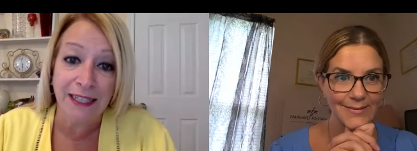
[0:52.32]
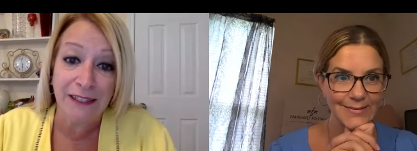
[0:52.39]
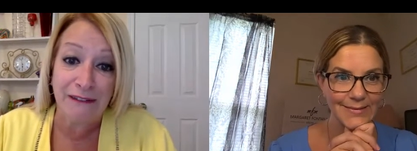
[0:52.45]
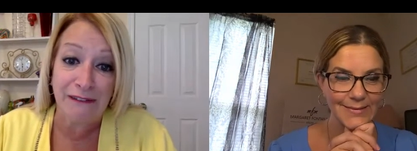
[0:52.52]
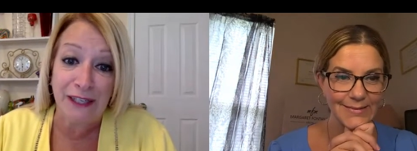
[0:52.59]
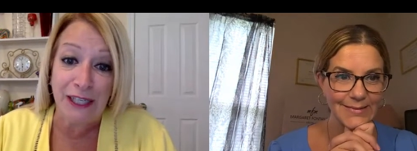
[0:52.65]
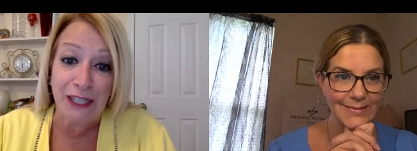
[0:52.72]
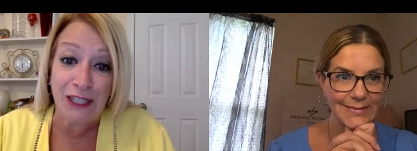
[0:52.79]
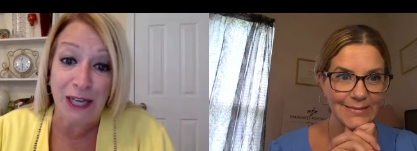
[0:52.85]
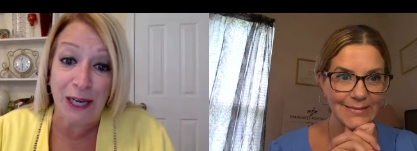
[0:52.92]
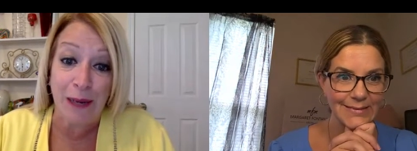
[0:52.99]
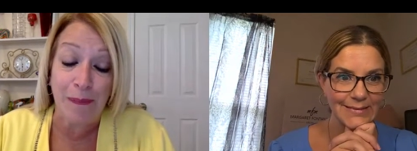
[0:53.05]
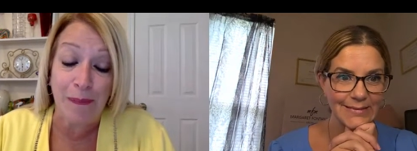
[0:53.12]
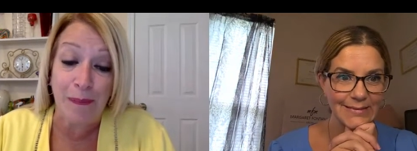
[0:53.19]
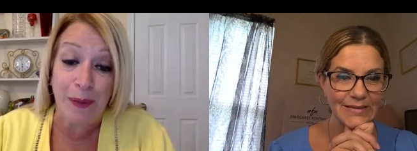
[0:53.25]
Speaker 1: to finish
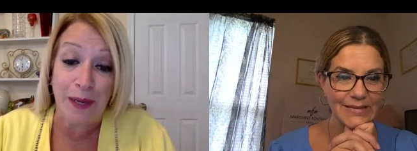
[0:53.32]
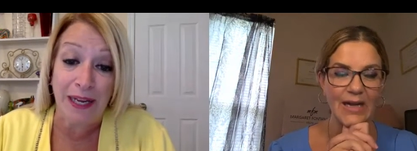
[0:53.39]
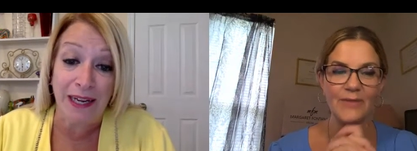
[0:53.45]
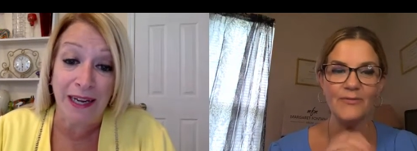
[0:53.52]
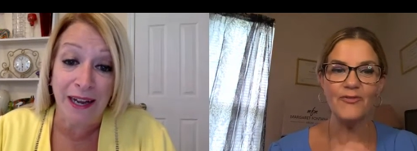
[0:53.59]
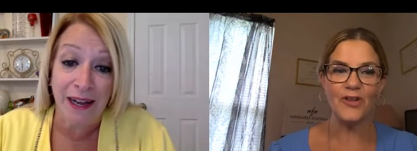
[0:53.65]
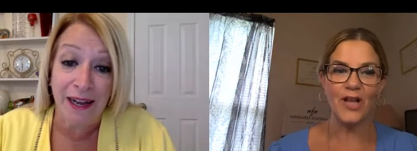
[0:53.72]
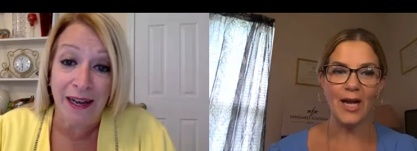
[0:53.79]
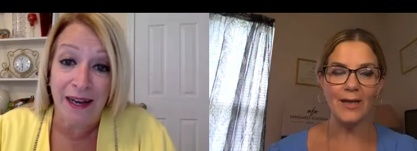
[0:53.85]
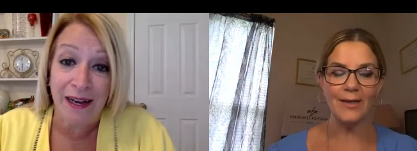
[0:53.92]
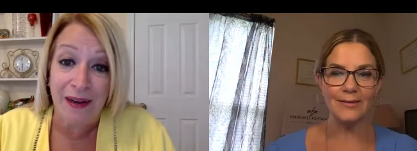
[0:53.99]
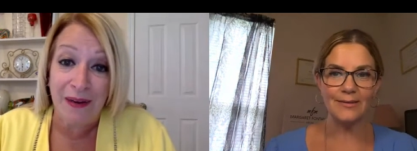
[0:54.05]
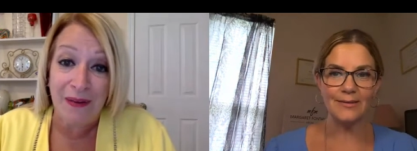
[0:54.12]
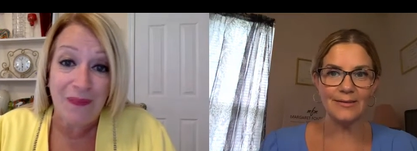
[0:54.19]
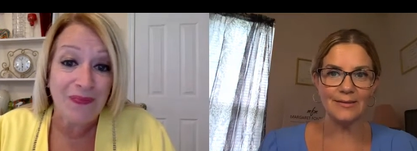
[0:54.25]
up. But time
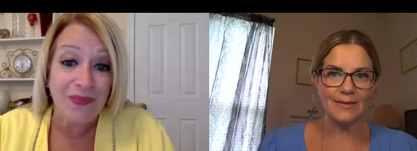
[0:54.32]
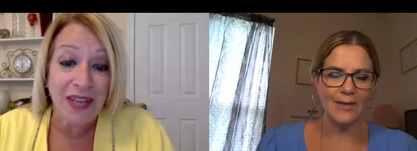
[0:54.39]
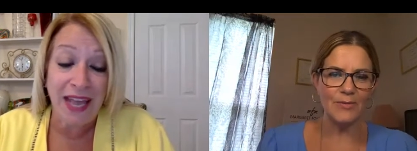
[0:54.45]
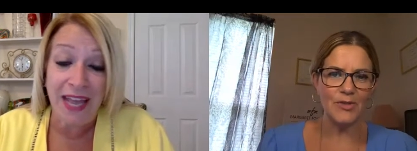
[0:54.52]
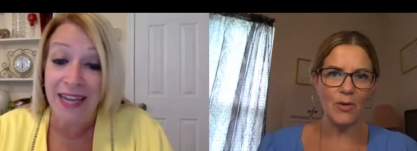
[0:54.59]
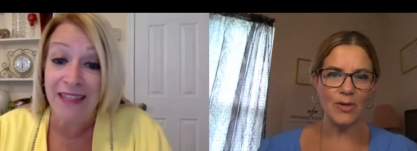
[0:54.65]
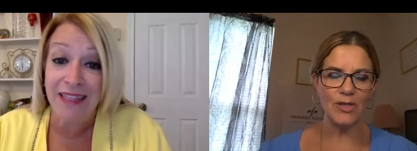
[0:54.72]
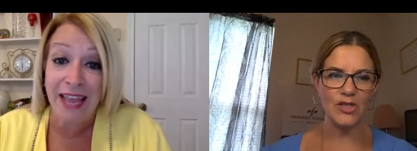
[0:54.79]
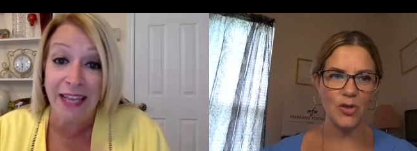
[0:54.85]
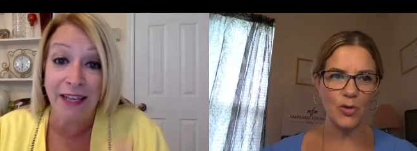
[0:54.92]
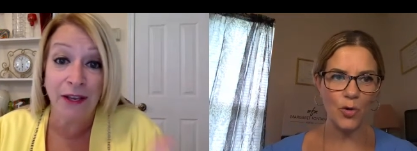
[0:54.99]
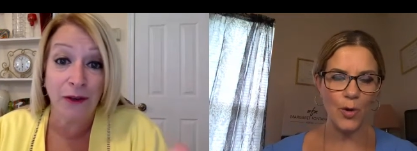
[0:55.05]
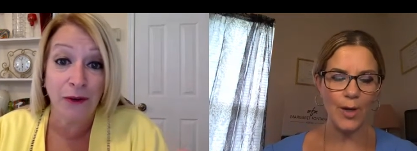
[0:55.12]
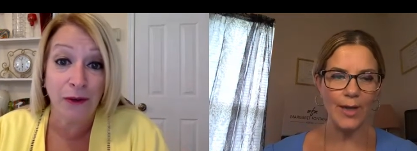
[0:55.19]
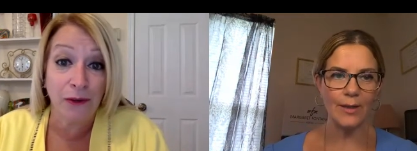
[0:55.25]
Speaker 2: flies. Time's going thank so
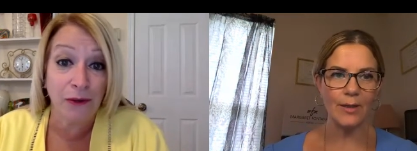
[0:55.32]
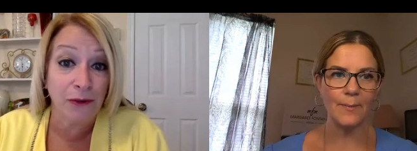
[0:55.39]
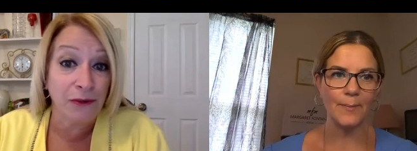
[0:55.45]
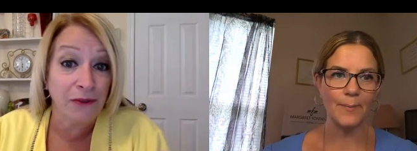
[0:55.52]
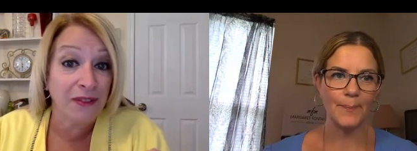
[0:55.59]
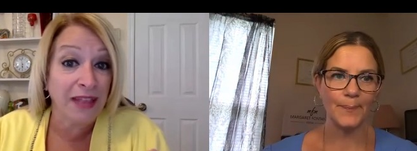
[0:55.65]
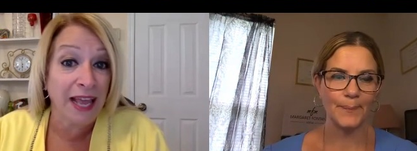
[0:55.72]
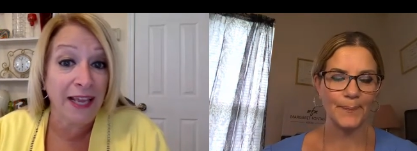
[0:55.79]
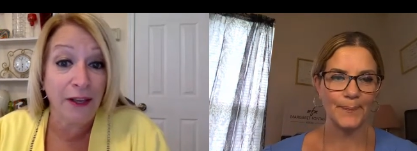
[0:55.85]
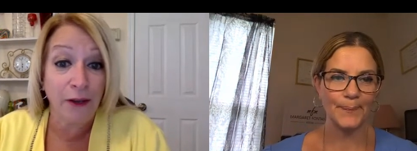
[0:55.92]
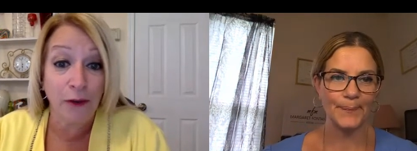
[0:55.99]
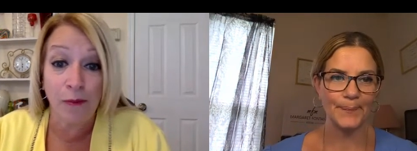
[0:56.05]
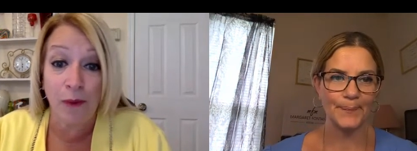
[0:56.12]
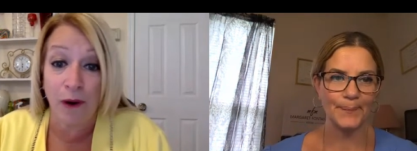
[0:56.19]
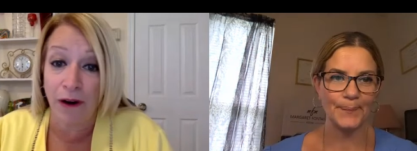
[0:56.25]
you,
Speaker 1: quick. Thank
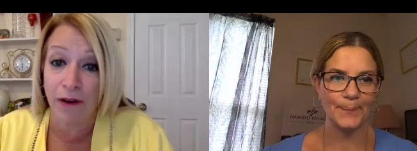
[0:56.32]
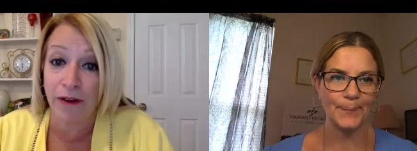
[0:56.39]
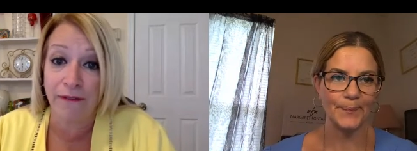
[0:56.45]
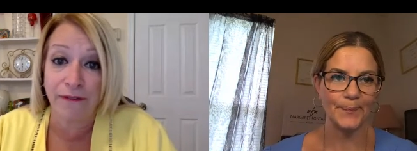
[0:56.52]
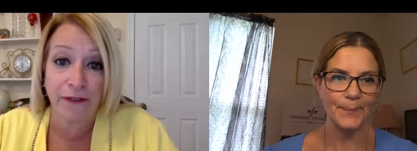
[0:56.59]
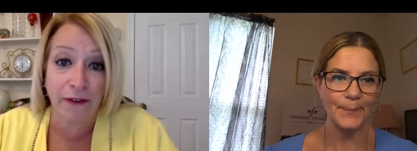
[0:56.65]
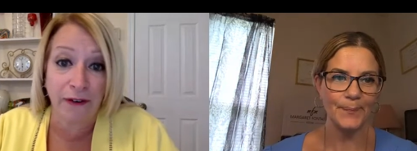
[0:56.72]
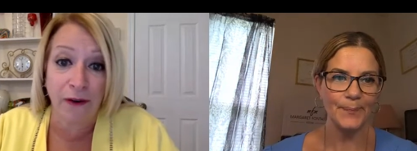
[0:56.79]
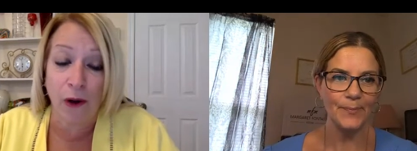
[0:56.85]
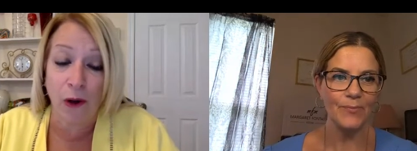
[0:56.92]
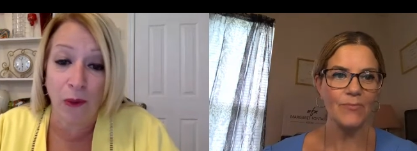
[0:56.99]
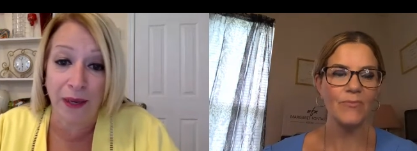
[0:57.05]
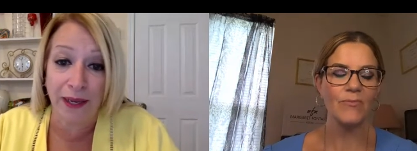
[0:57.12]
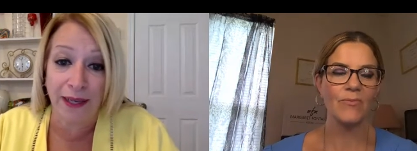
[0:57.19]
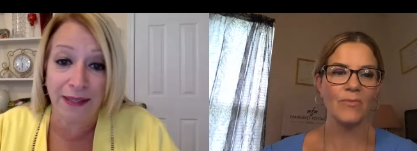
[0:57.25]
you, Margaret, for
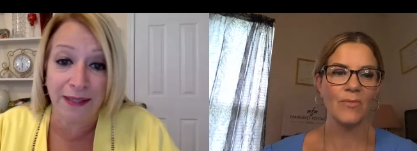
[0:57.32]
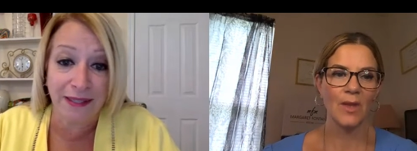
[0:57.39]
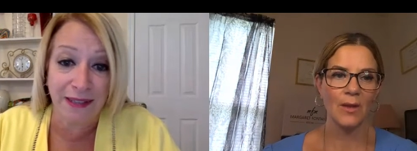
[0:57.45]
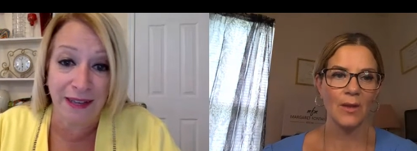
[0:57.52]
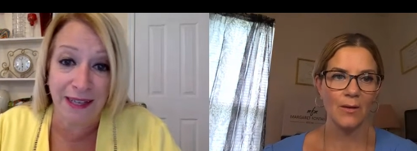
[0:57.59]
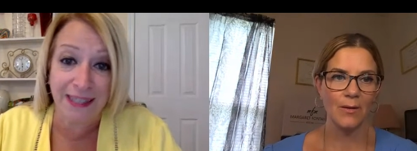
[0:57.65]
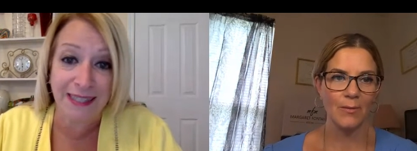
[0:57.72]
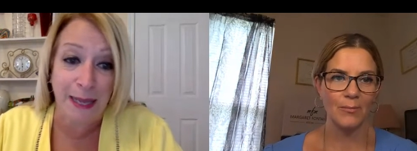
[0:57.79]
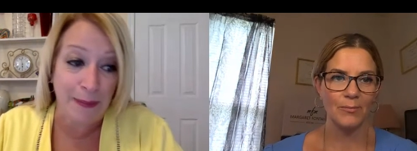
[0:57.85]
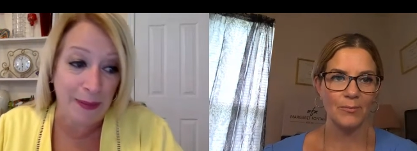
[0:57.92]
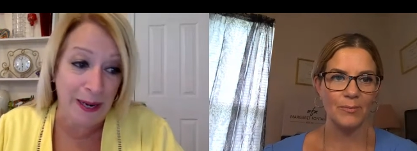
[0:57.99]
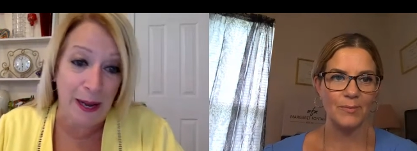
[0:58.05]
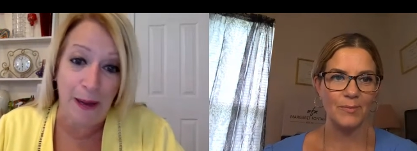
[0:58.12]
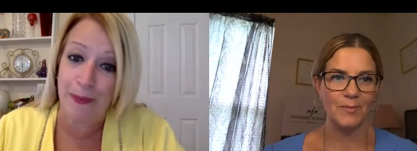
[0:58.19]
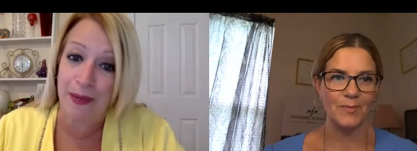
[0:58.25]
always uh, stepping
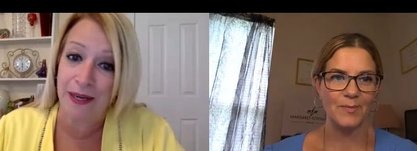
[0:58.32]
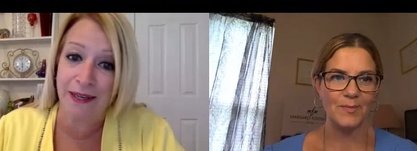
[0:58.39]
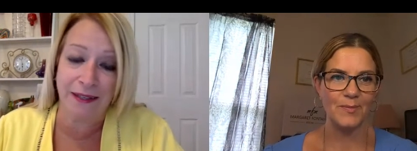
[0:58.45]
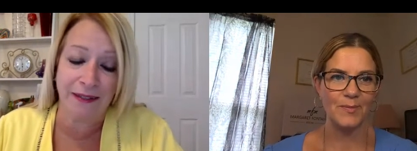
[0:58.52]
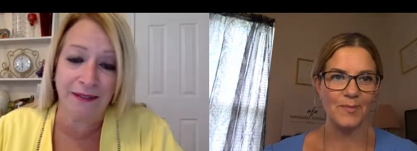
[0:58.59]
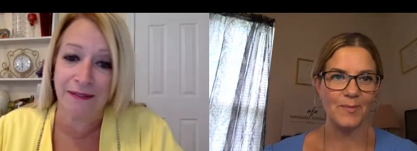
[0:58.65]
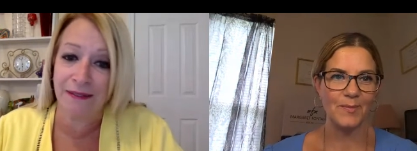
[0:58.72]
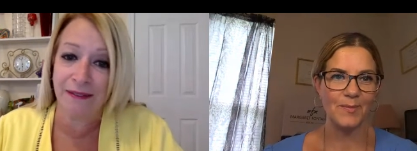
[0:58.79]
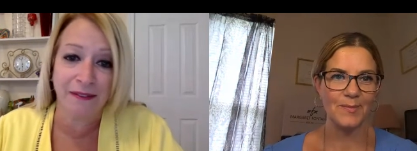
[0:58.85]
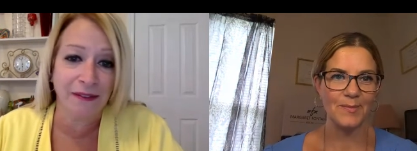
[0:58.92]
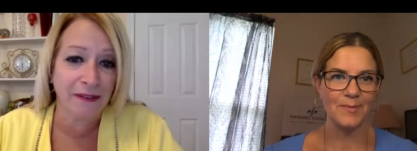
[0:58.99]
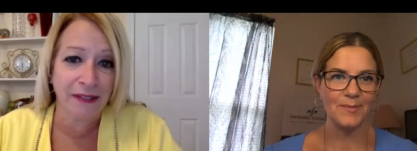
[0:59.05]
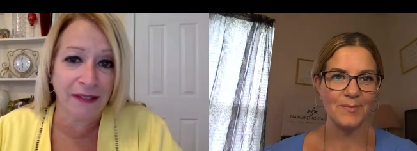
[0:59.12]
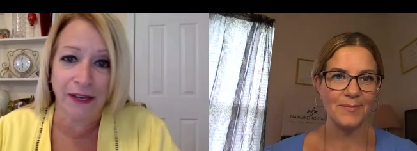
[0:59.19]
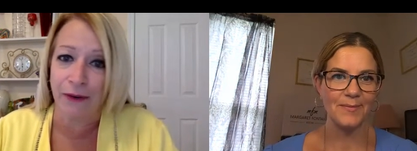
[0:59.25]
up and and
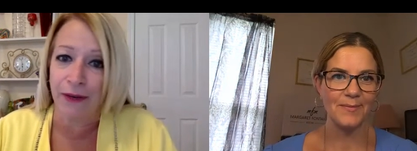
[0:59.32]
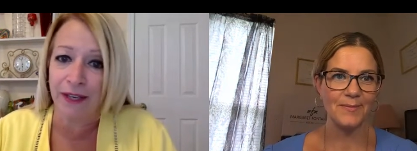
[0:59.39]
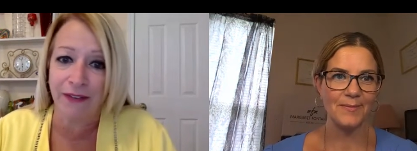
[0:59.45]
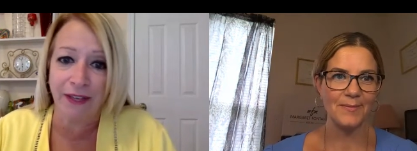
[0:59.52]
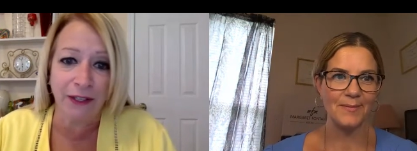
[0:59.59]
you know giving